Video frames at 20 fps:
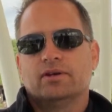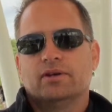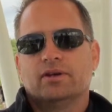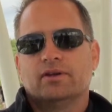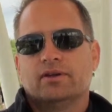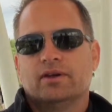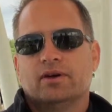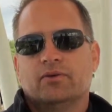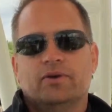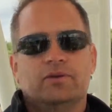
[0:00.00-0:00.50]

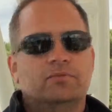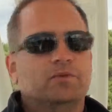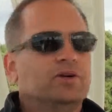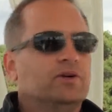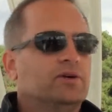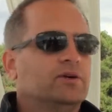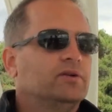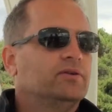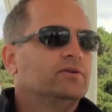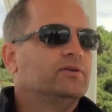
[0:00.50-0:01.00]
that we
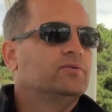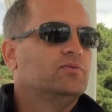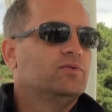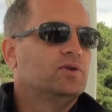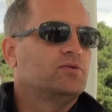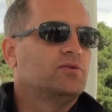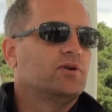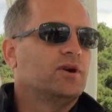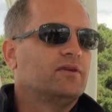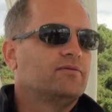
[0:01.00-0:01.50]
build
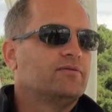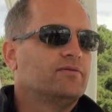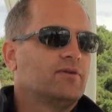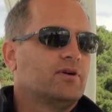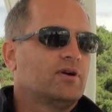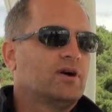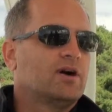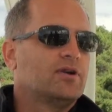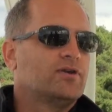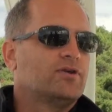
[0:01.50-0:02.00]
will run for
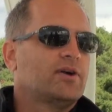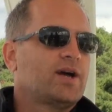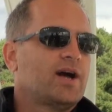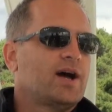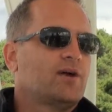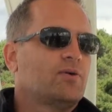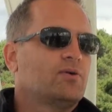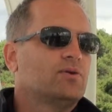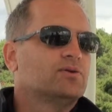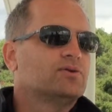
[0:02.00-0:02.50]
100
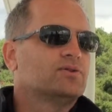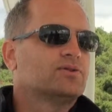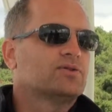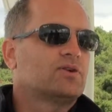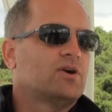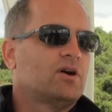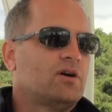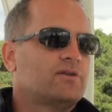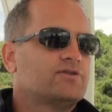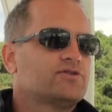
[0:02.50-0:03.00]
hours
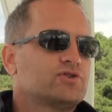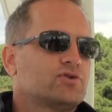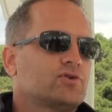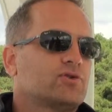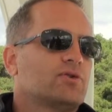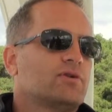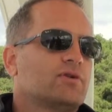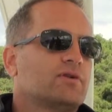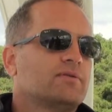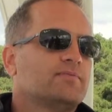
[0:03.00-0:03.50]

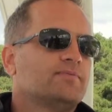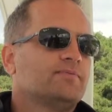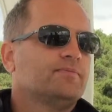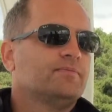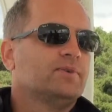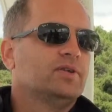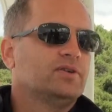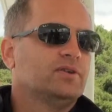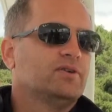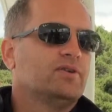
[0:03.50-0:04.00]
offshore
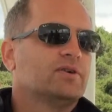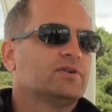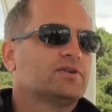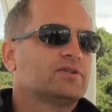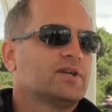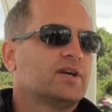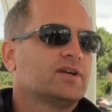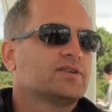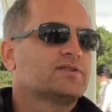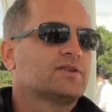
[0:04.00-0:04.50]
endurance
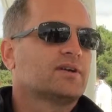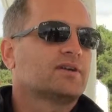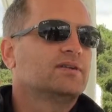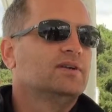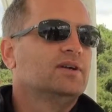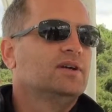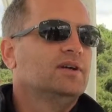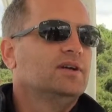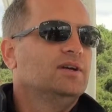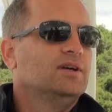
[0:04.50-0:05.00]
testing.
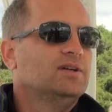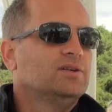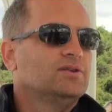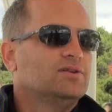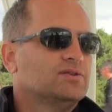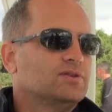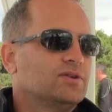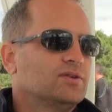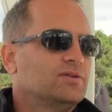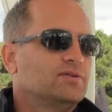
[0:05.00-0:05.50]

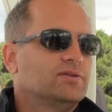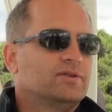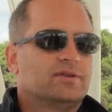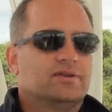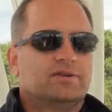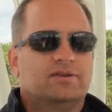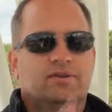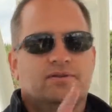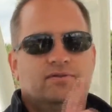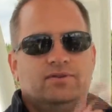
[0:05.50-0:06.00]
So
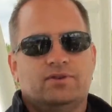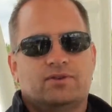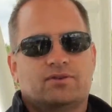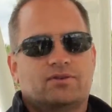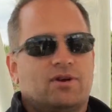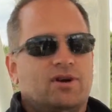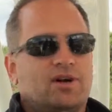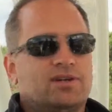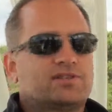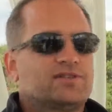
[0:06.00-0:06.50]
if you
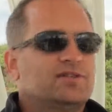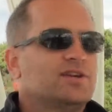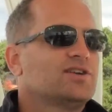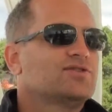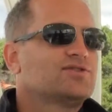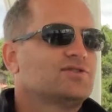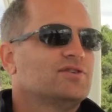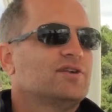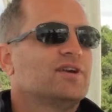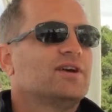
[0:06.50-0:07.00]
crossed
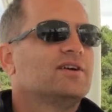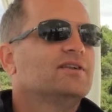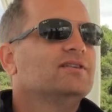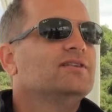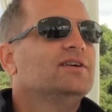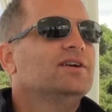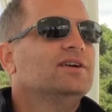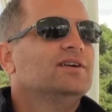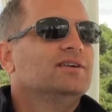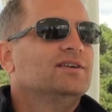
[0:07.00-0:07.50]
yesterday,
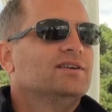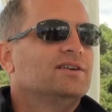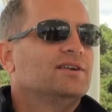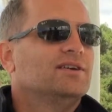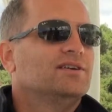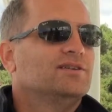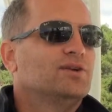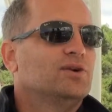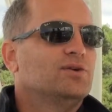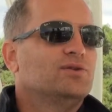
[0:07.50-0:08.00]

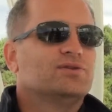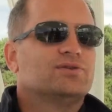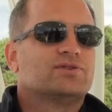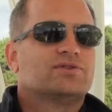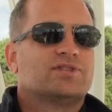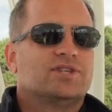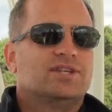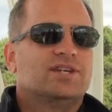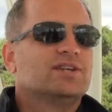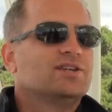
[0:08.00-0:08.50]
those
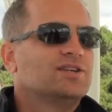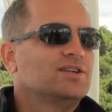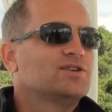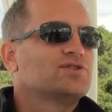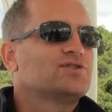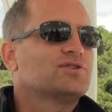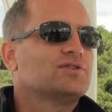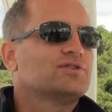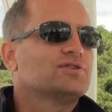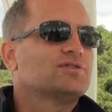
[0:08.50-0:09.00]
sea
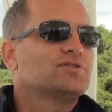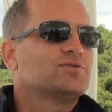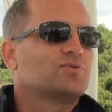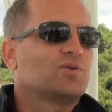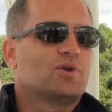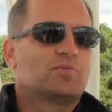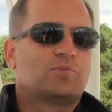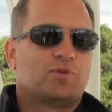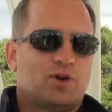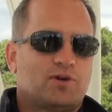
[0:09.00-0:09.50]
conditions
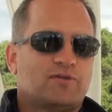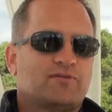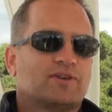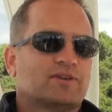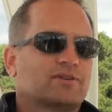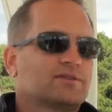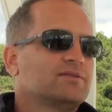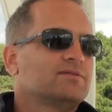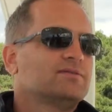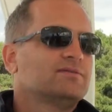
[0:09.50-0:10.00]
were
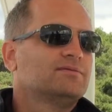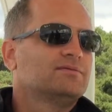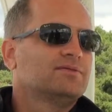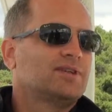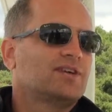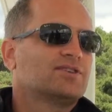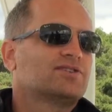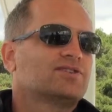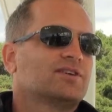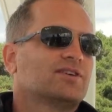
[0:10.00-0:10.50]
perfect
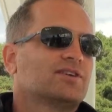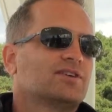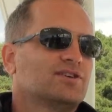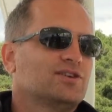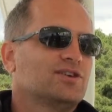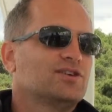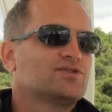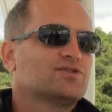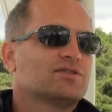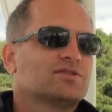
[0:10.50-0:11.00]
testing
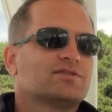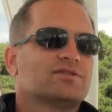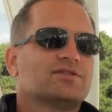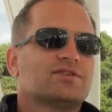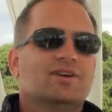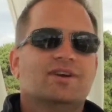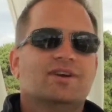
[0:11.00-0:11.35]
conditions,